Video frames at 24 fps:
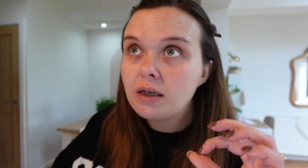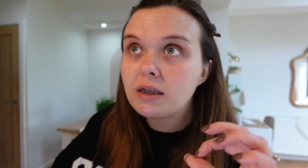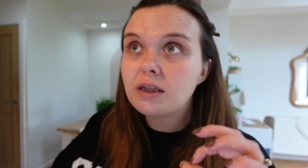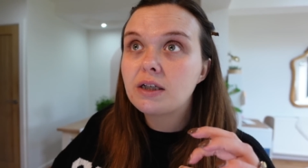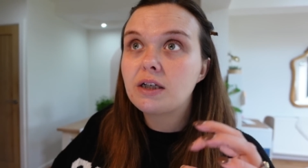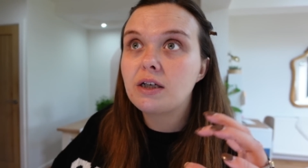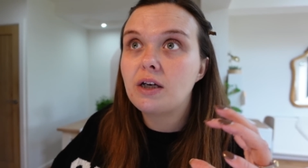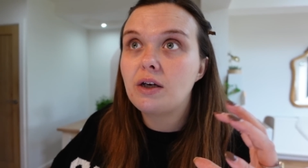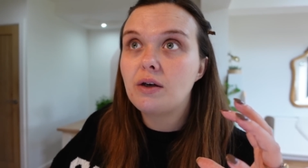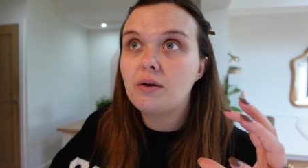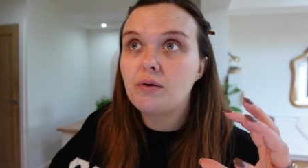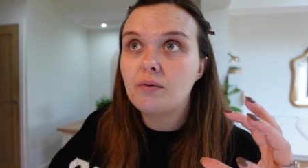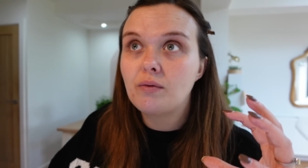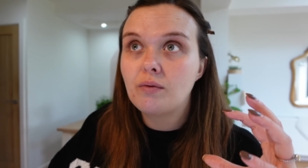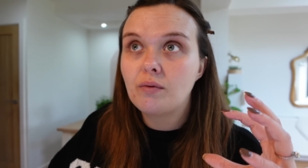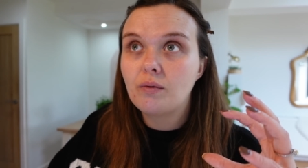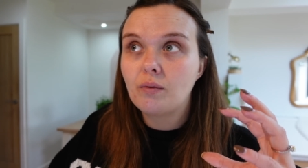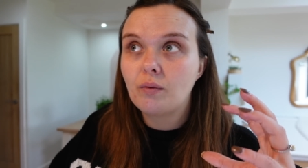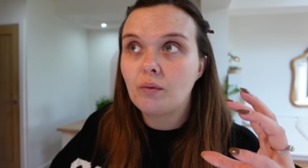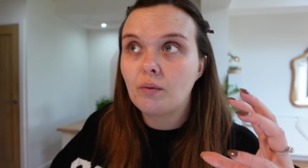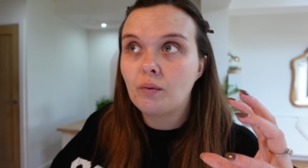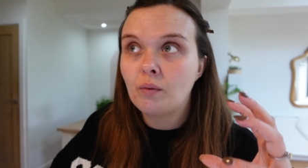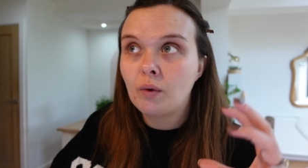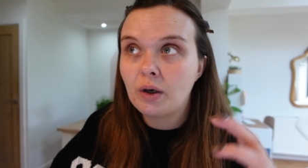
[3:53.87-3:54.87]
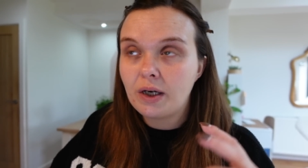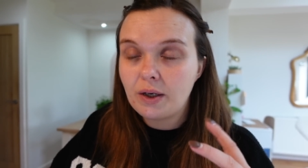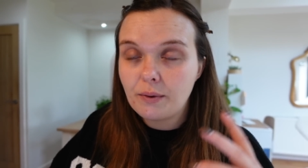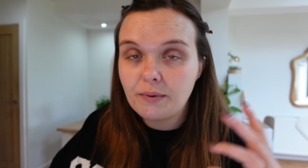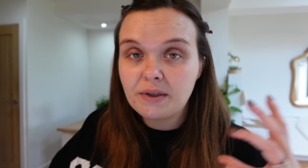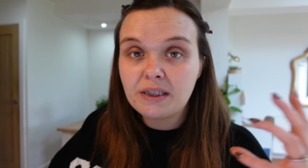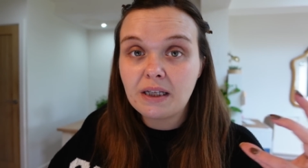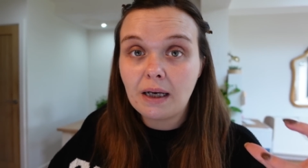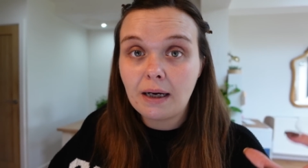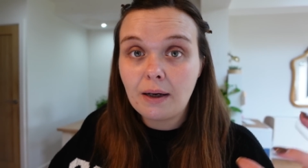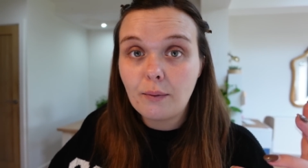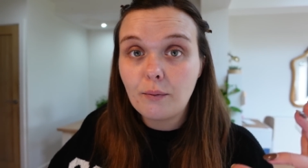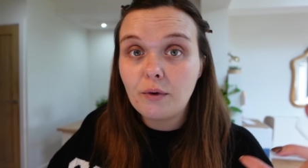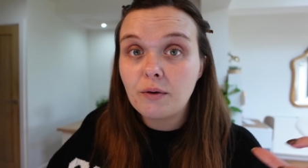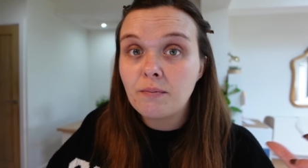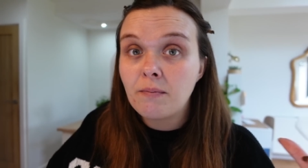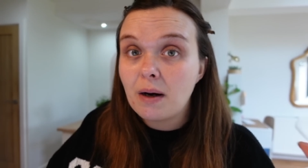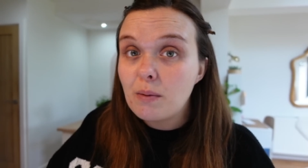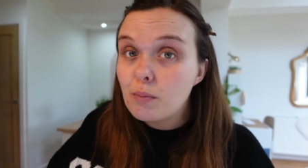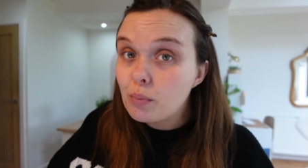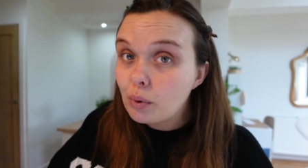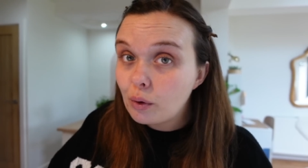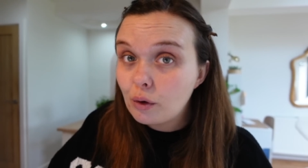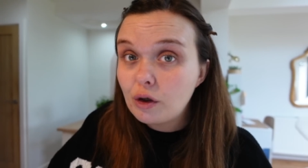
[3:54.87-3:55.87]
to what it was like with
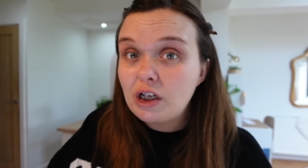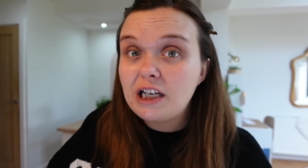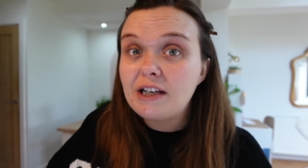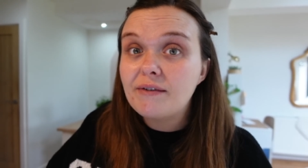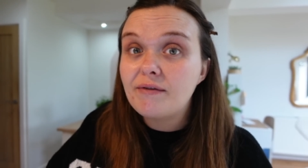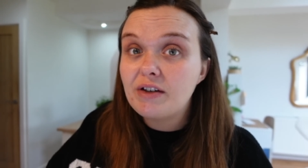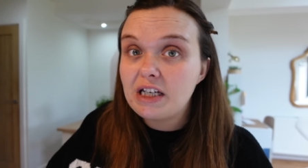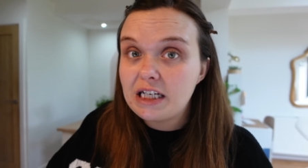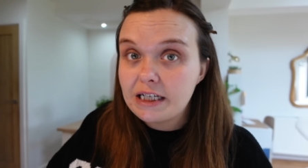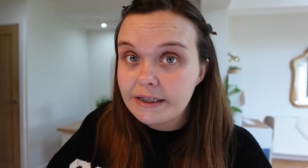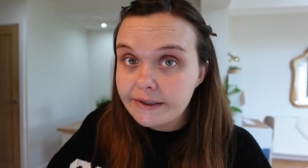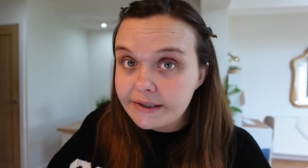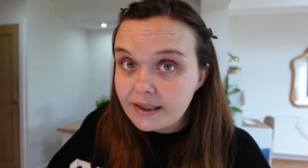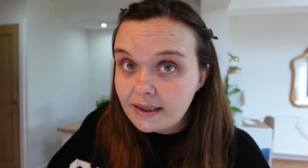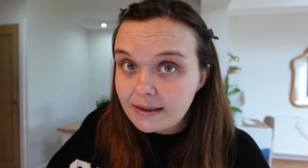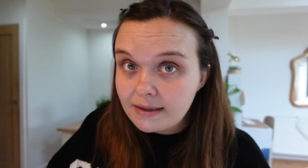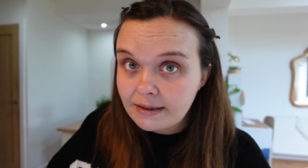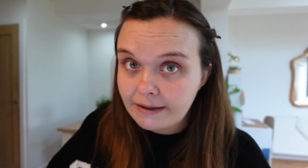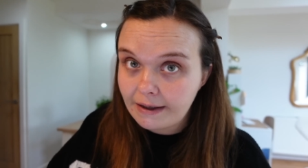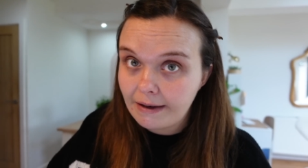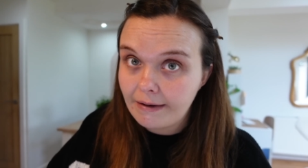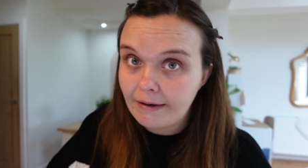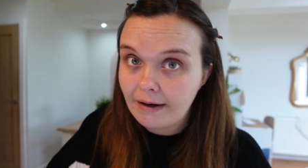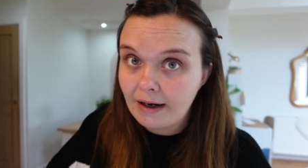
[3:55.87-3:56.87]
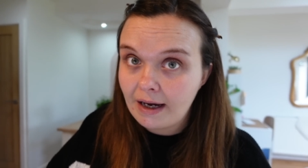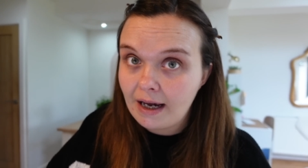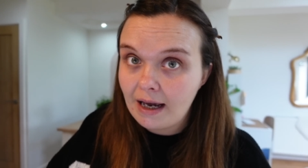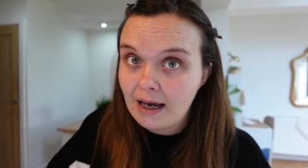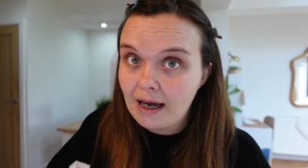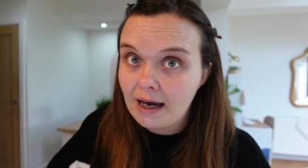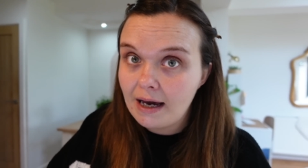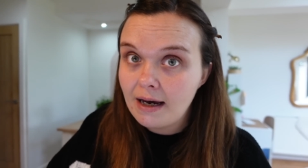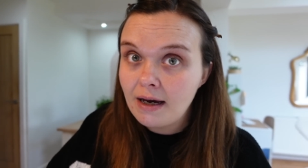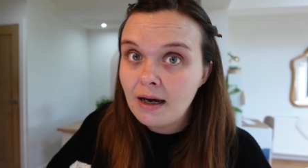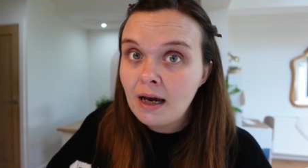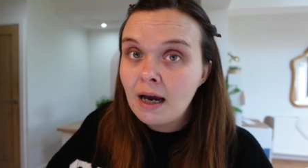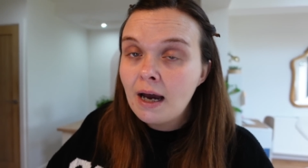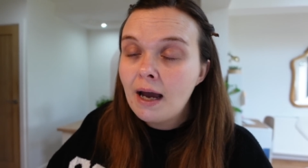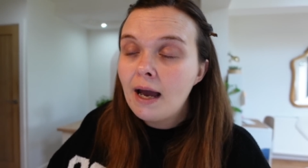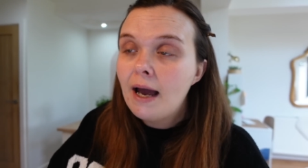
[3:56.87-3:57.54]
my previous skincare.